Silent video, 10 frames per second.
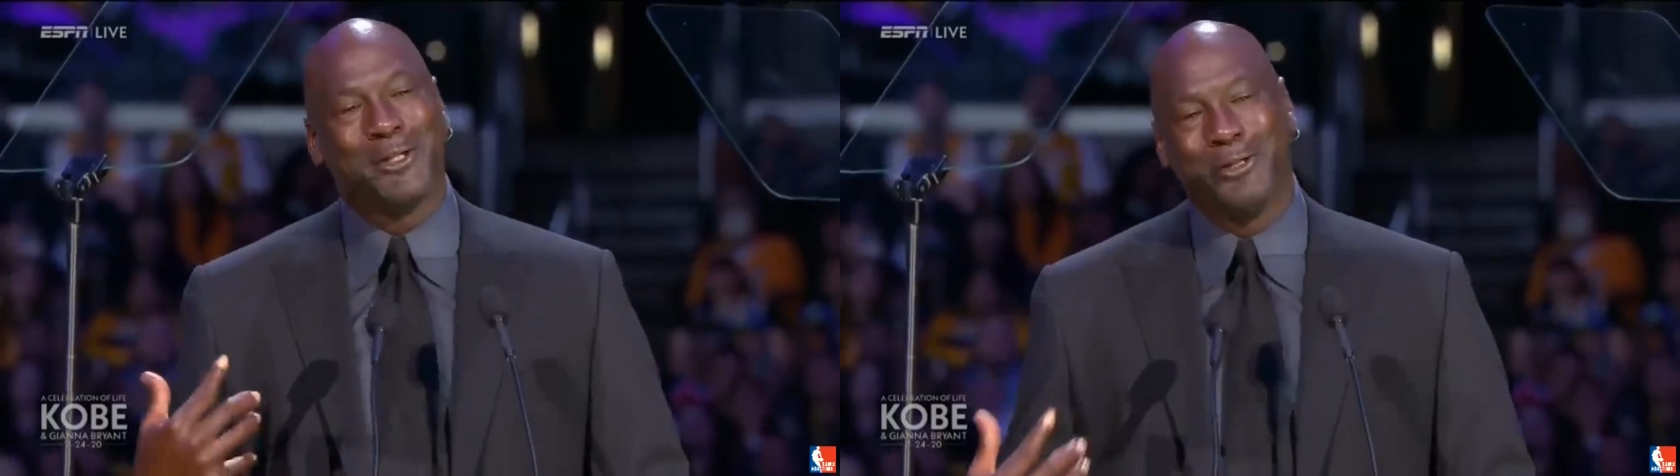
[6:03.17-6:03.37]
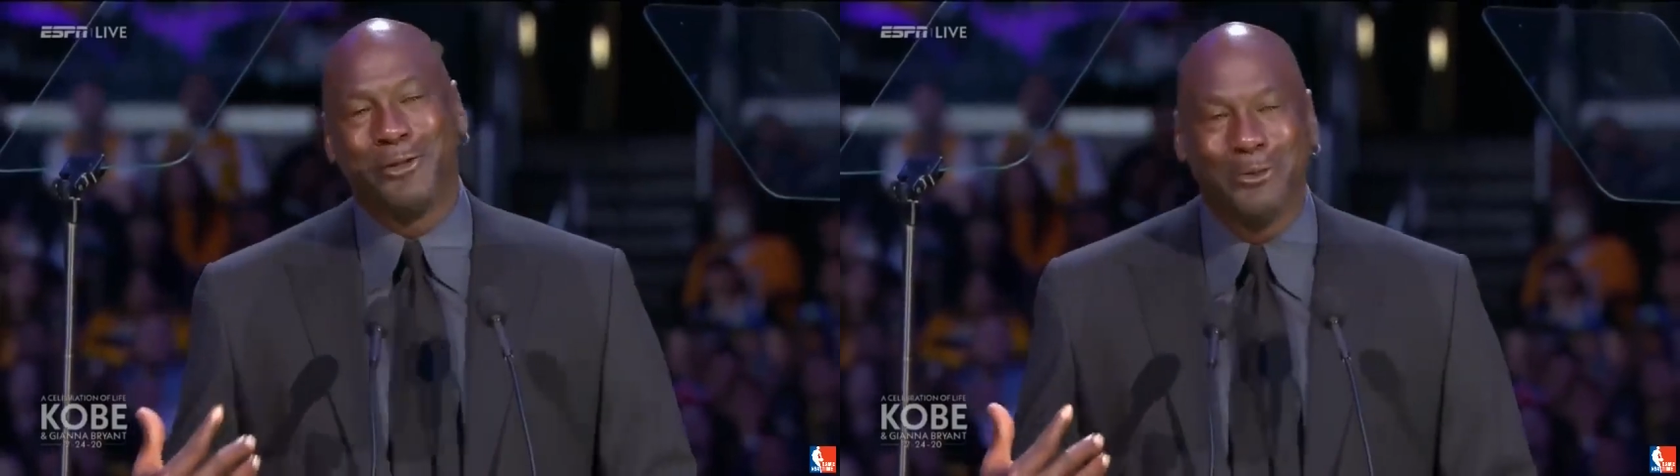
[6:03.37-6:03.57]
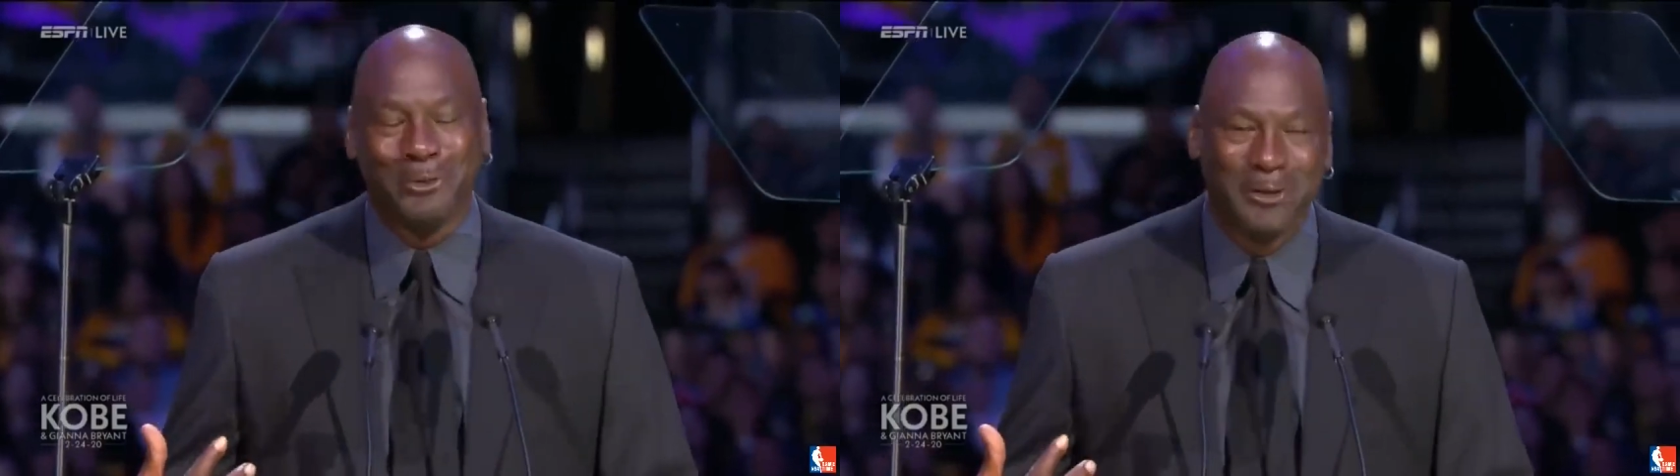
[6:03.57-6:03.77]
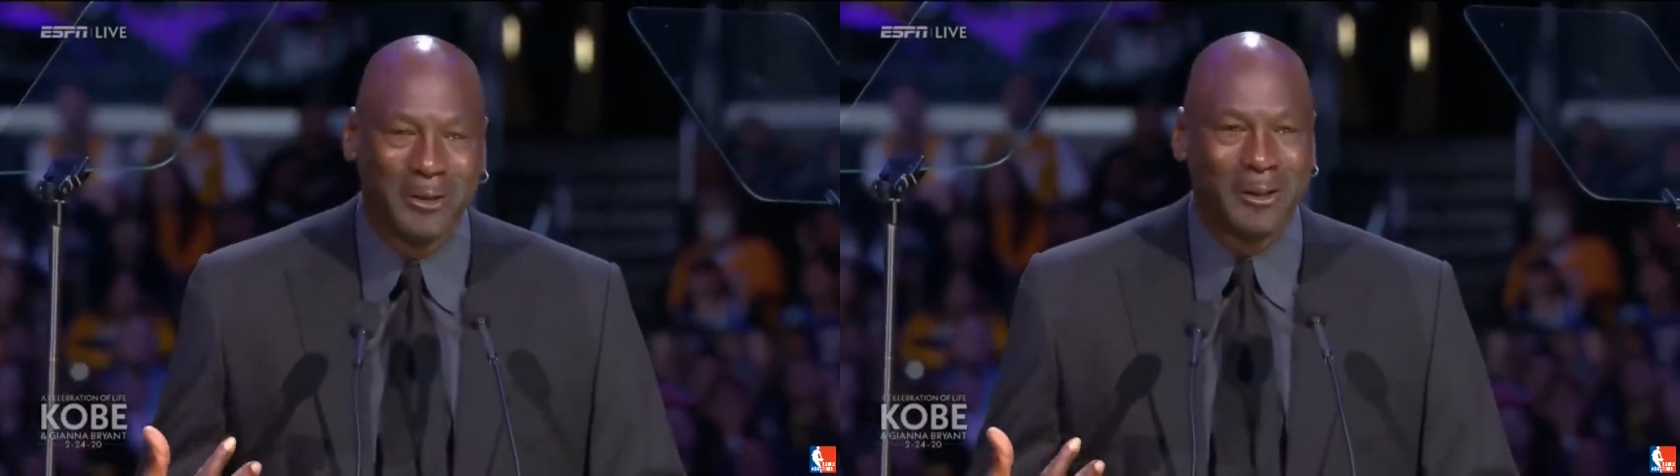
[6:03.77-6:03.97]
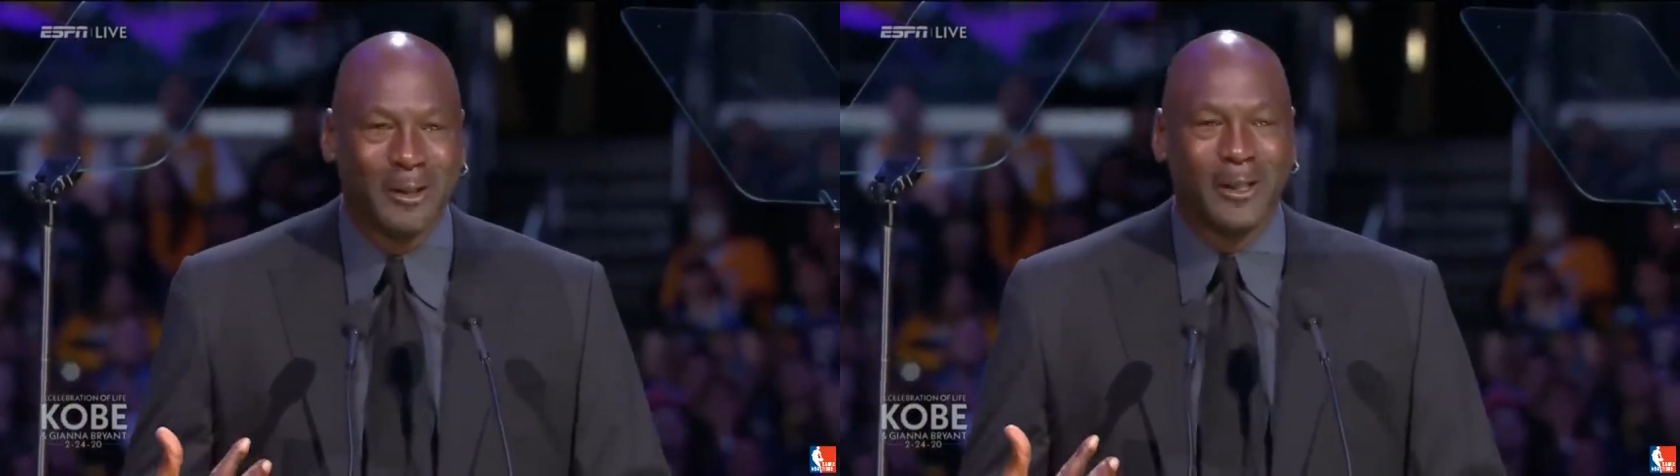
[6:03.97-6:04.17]
you
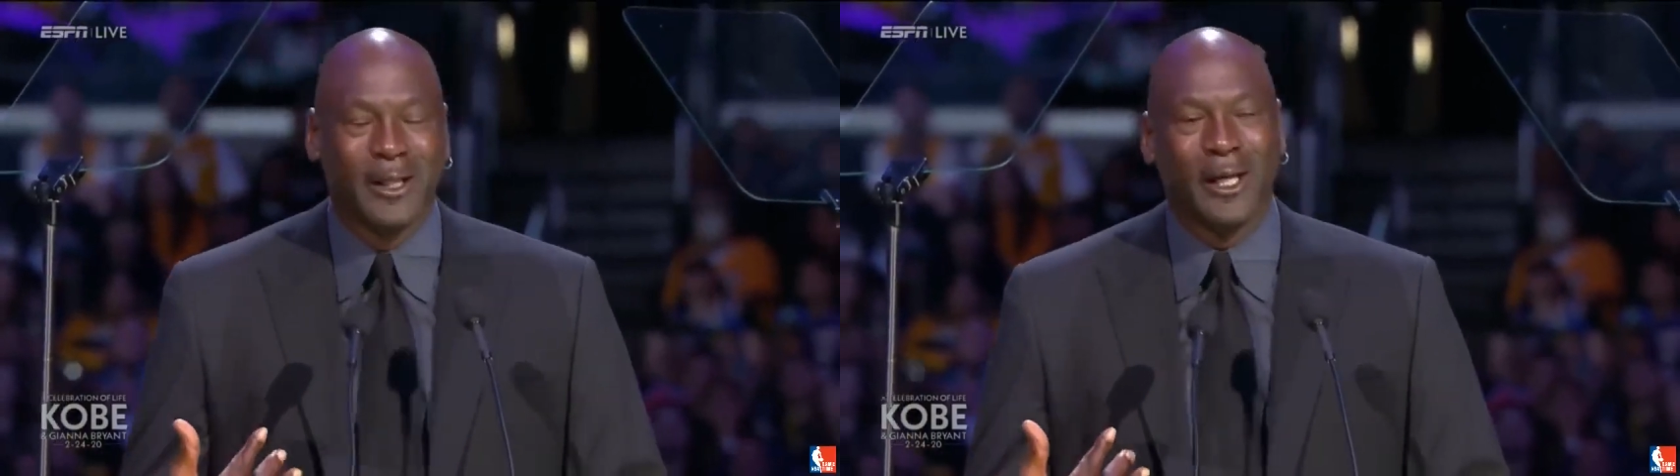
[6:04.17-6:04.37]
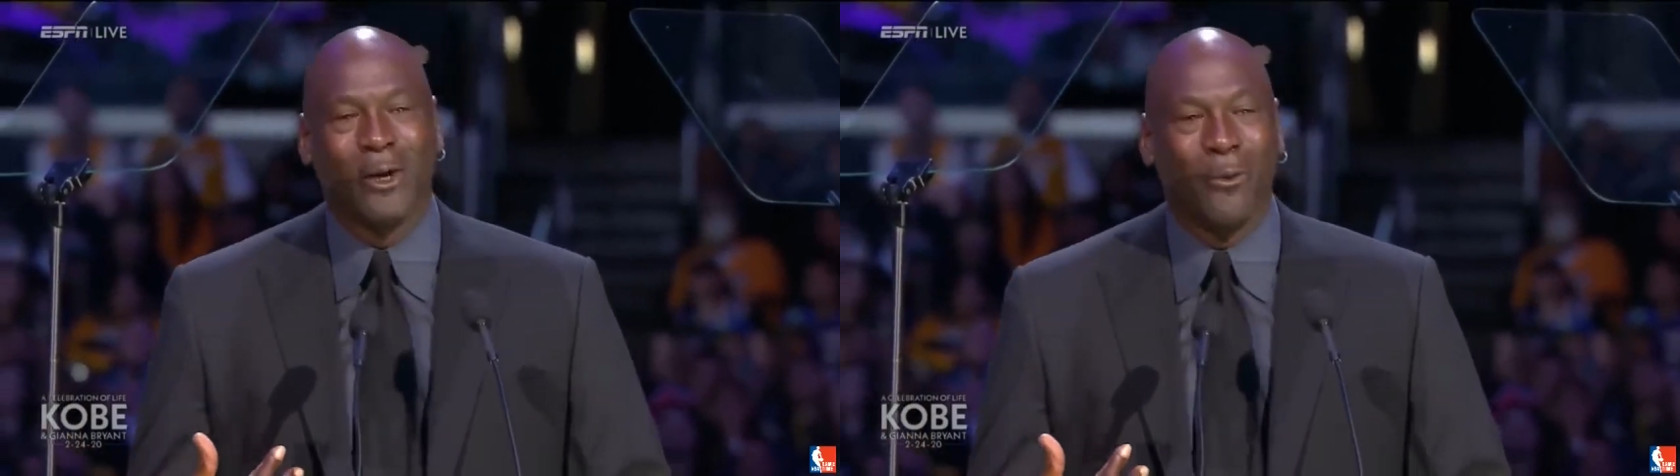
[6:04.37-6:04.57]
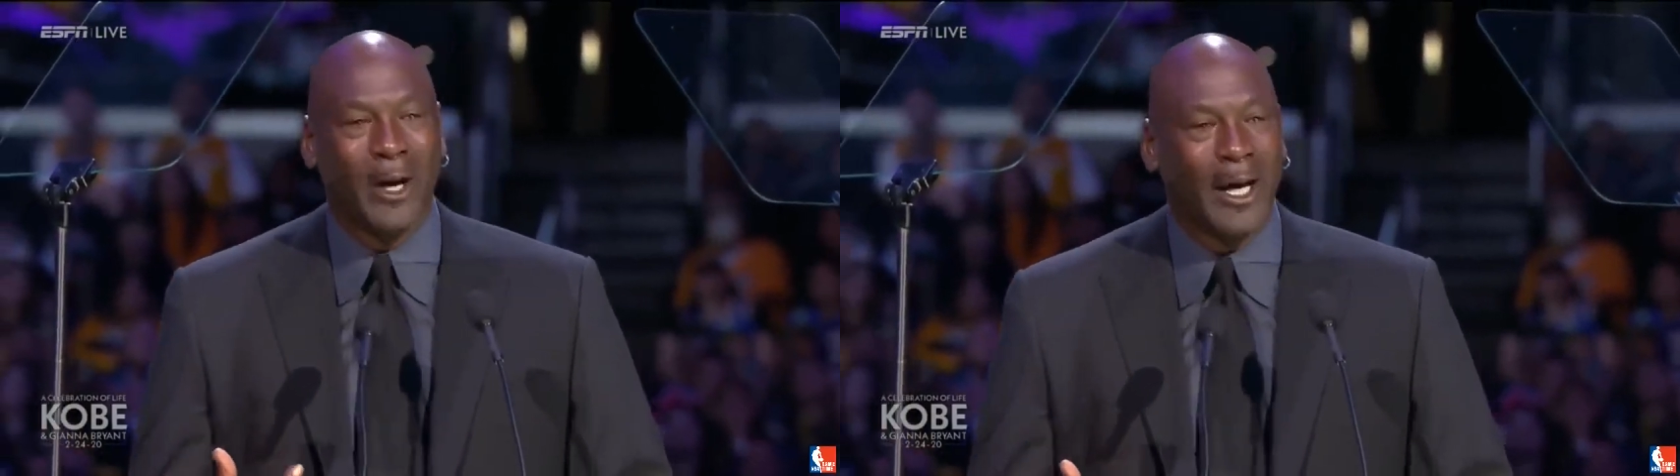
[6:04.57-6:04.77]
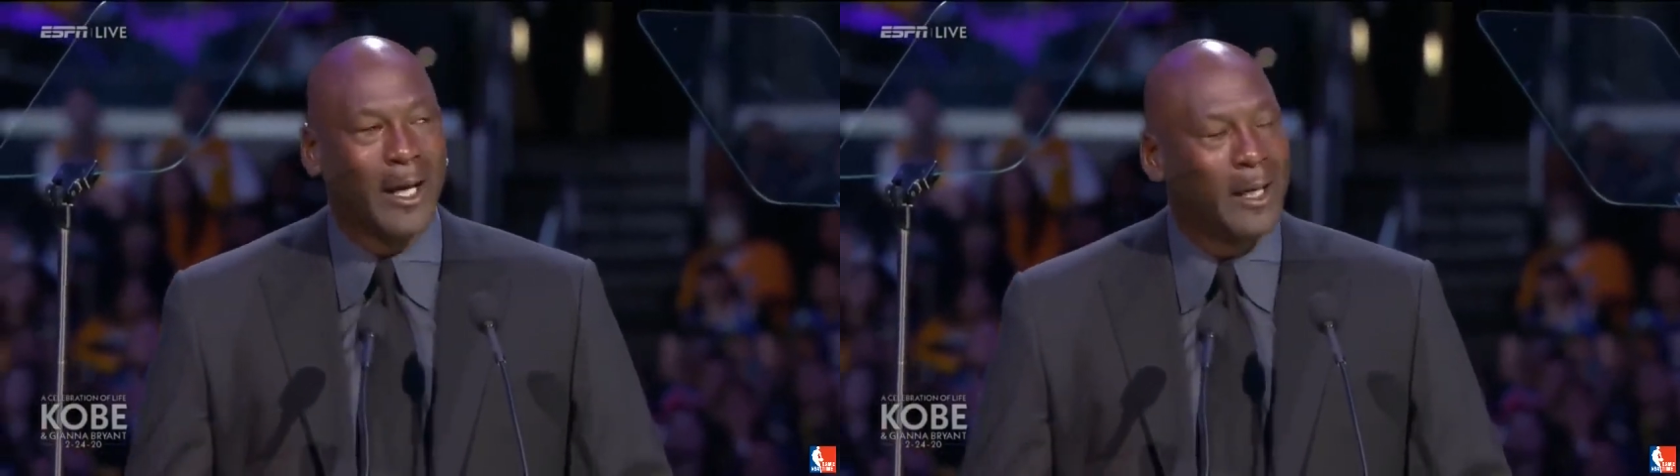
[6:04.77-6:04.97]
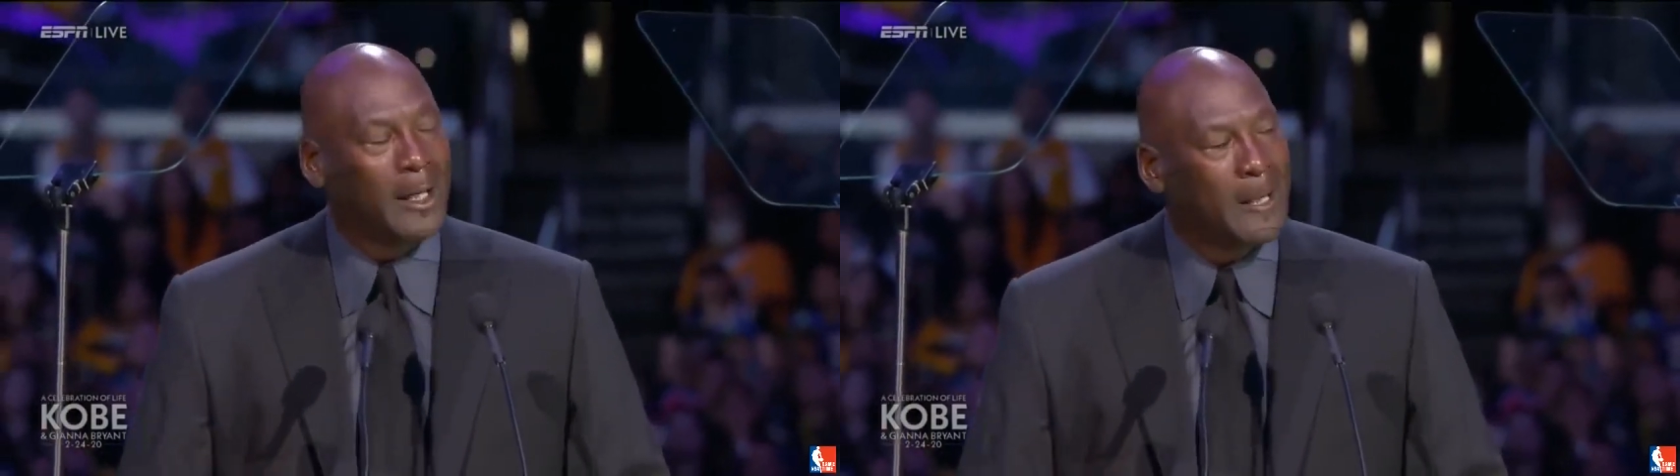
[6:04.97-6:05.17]
in a way